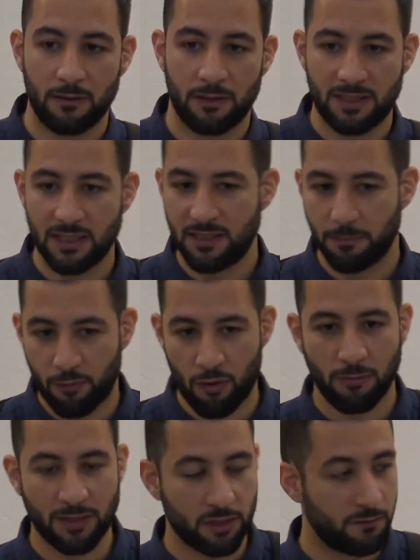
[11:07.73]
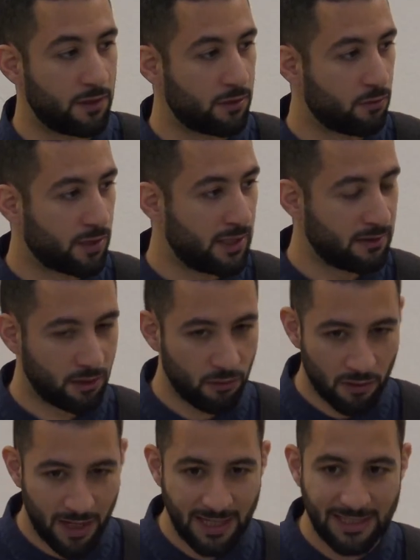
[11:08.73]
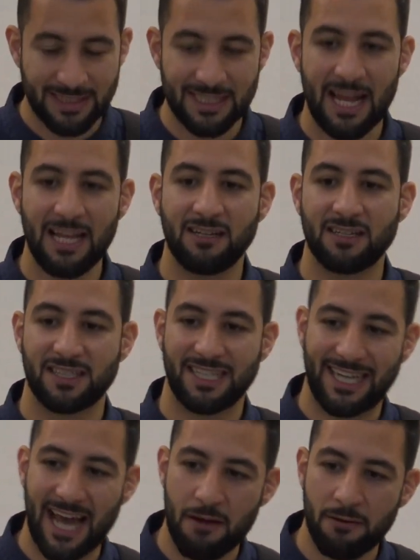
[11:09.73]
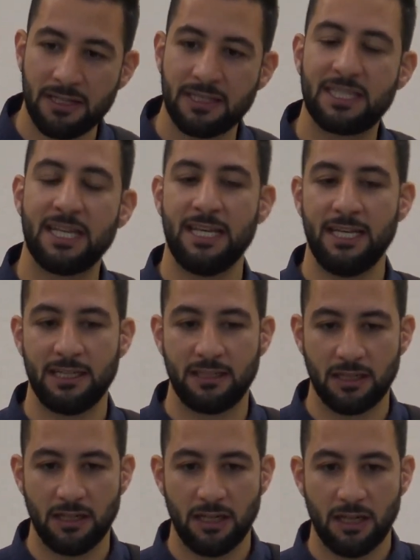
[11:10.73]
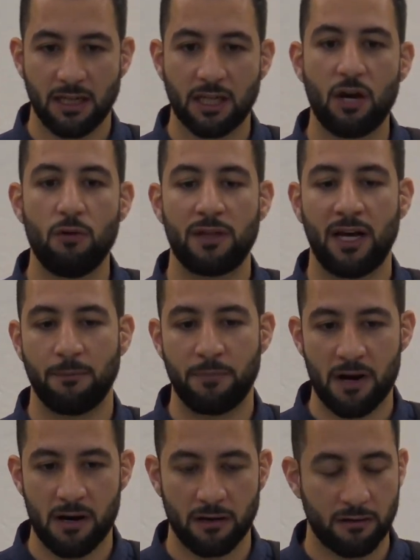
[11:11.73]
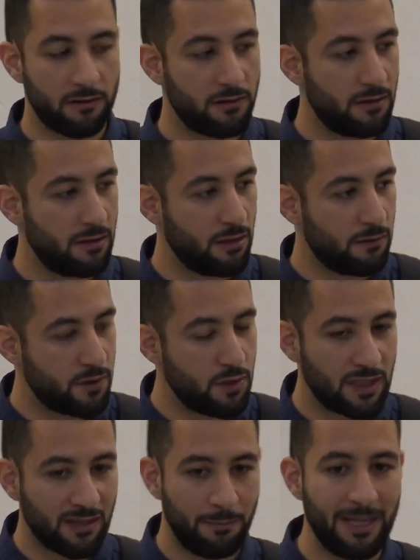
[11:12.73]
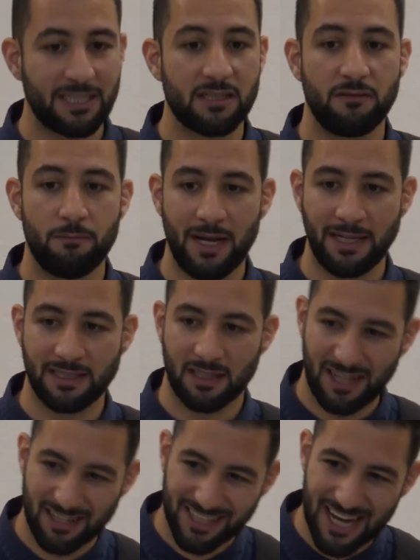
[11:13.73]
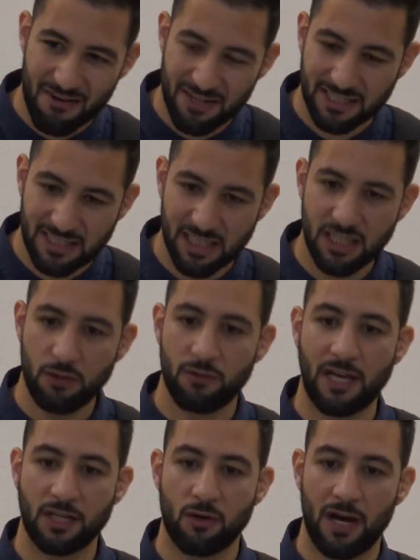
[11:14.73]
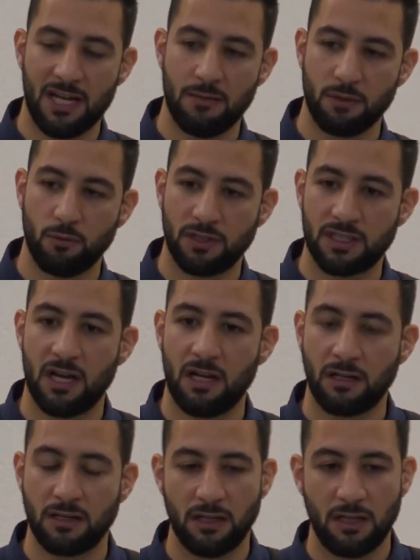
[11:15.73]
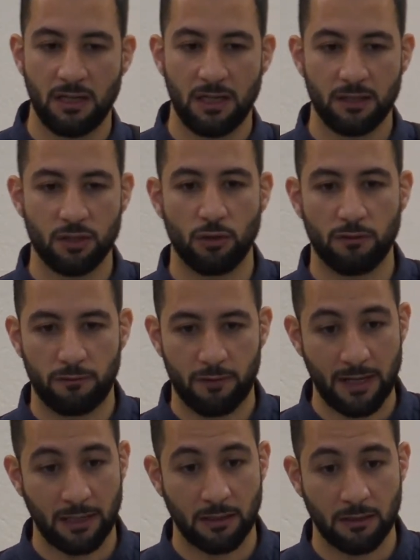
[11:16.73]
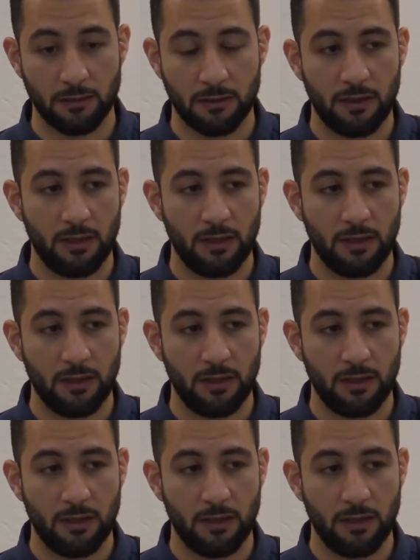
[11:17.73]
This is the promise of the Qur'an. The Qur'an is telling us, guaranteed, go that path of using the best of manners. I guarantee you that your enemy will turn your friend.